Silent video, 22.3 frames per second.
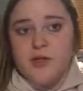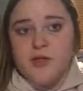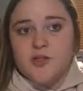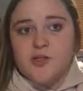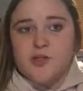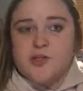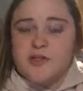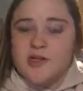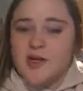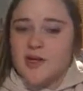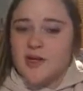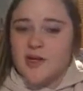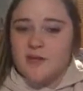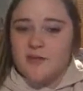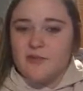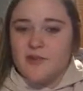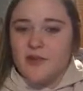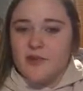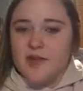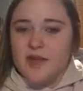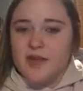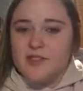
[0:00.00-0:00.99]
just kind of
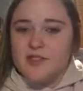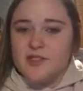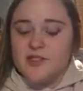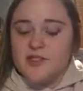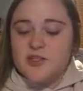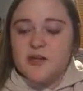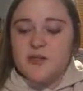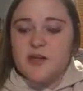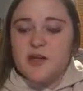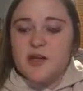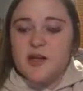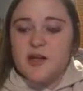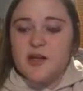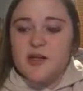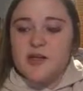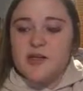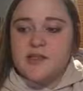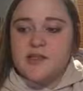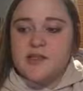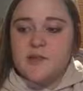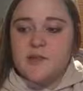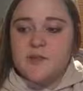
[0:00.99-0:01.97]
forget to do it,
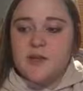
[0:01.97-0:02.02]
is